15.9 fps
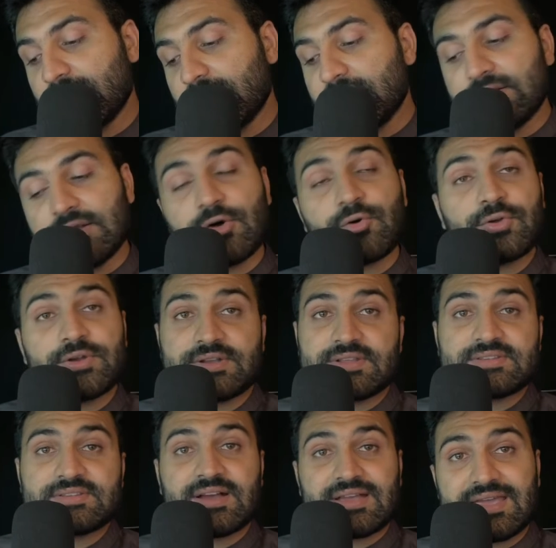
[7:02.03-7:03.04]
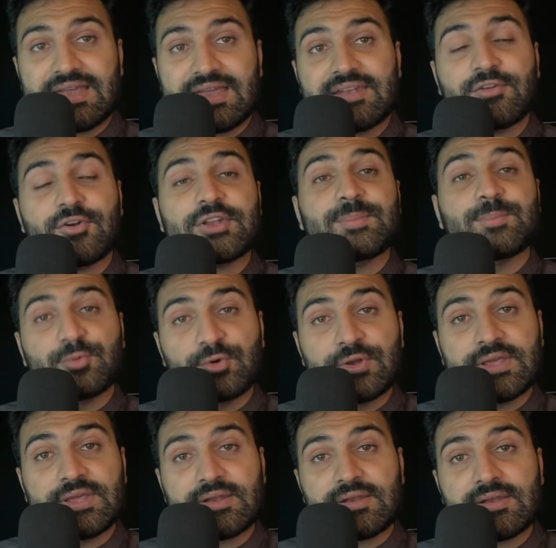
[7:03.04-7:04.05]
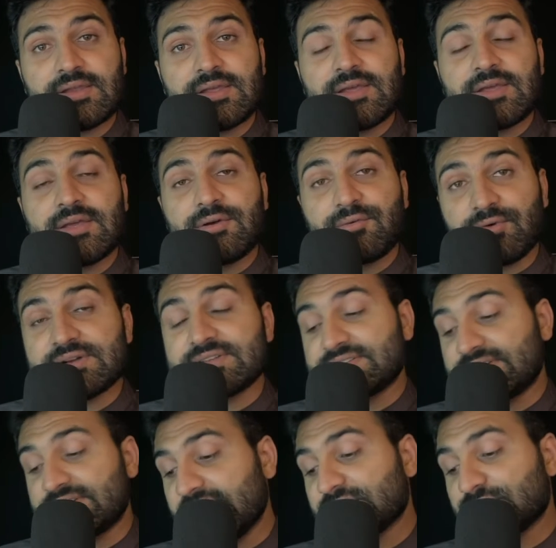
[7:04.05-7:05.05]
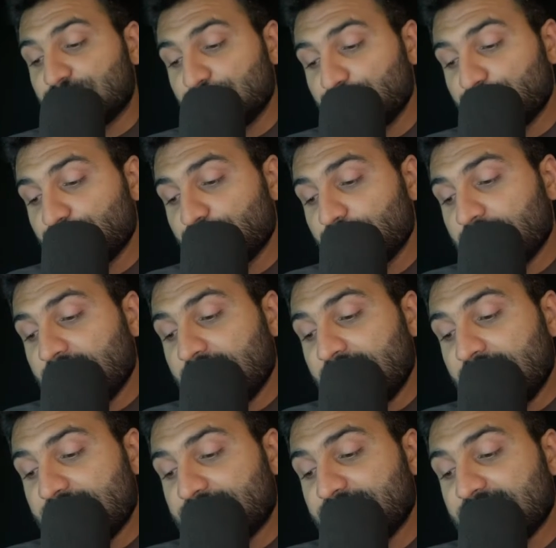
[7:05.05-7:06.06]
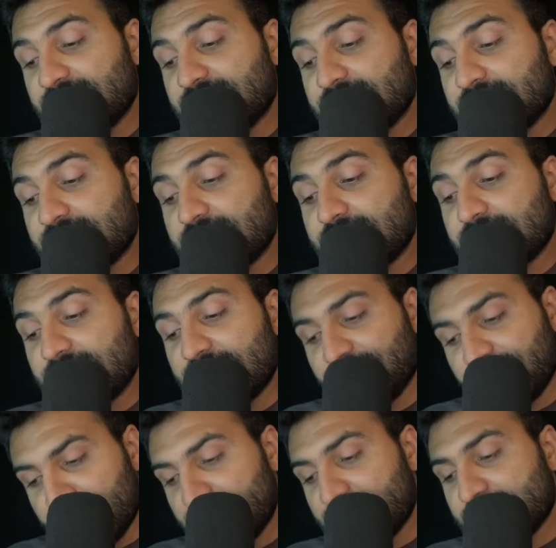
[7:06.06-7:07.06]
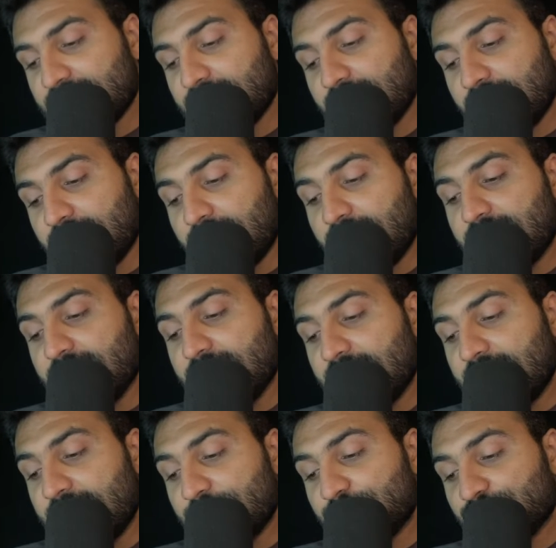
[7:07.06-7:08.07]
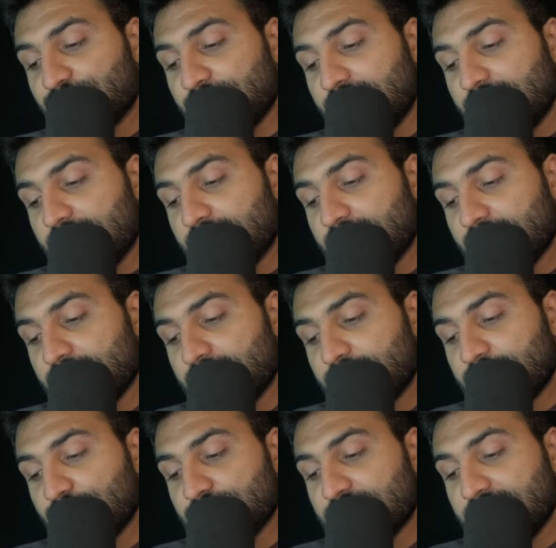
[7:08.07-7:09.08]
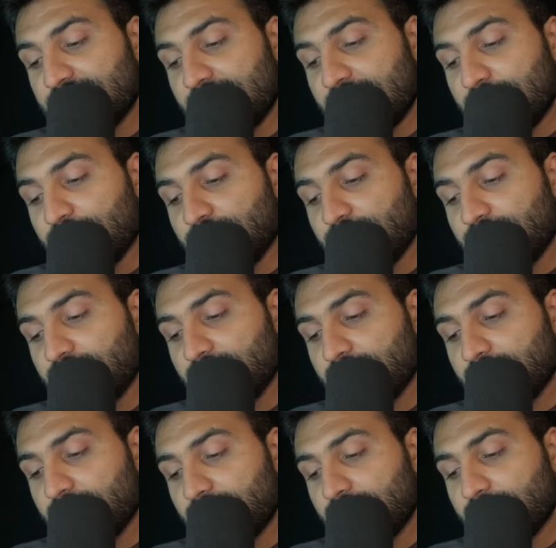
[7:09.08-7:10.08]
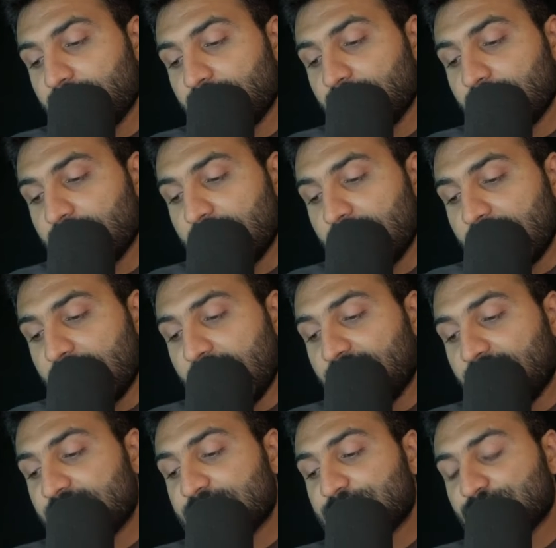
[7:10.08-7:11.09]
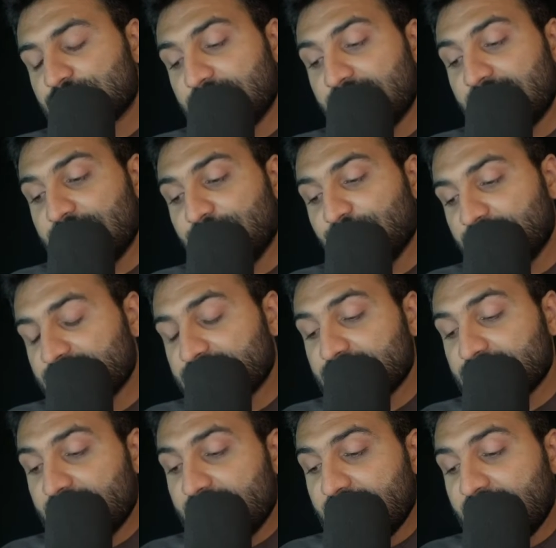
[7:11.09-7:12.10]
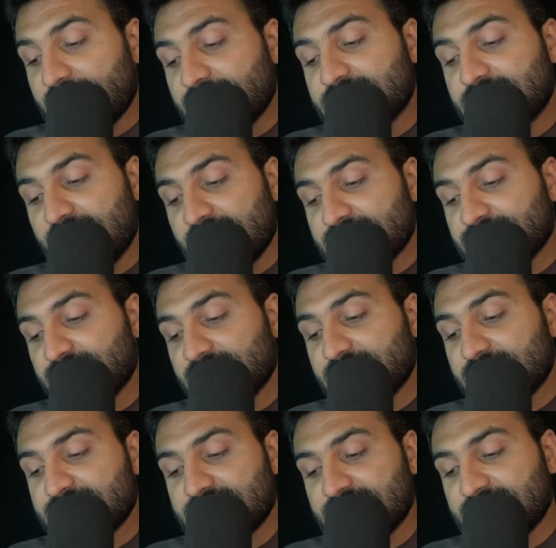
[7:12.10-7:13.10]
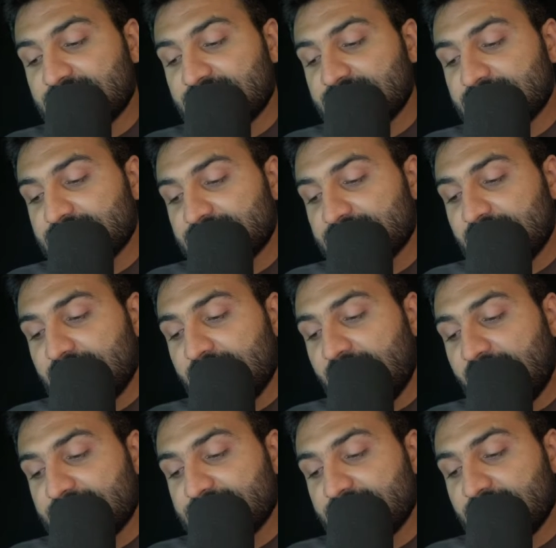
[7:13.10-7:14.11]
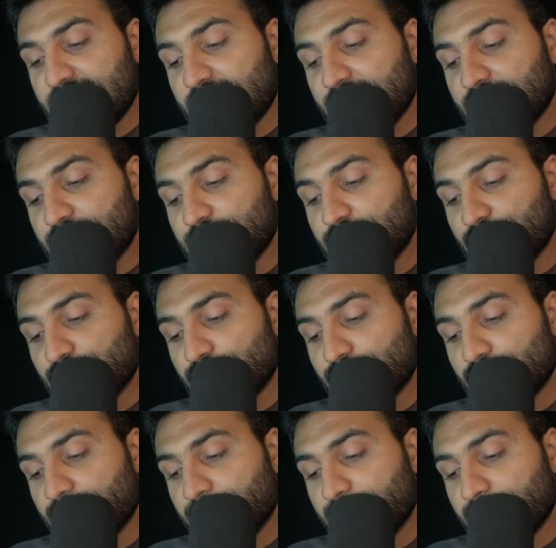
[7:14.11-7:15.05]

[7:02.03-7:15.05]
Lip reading: now it is again not a boolean. What JS do? It will convert into a truthy value. And what truthy value is, JS will consider this as a true.